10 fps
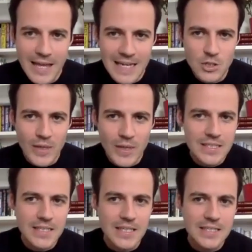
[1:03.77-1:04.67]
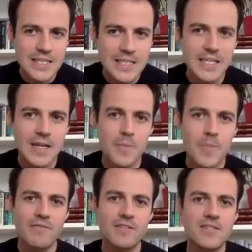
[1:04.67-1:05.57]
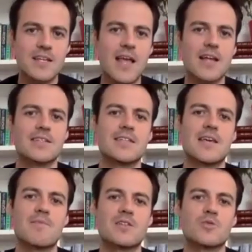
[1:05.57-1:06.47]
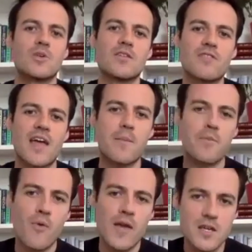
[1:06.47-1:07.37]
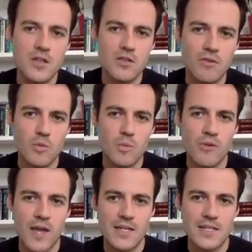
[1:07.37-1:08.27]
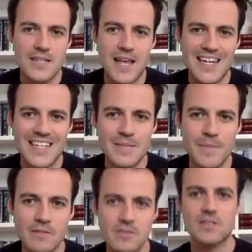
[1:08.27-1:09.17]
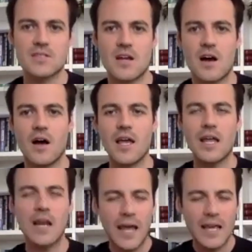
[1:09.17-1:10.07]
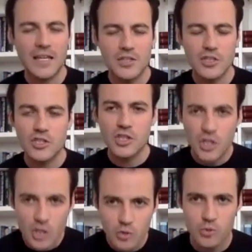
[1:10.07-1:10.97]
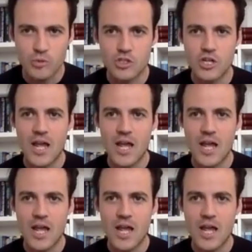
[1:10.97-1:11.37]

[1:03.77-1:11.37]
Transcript: In 2019, BAFTA selected him as one of their breakthrough Brits, and he's about to star in a huge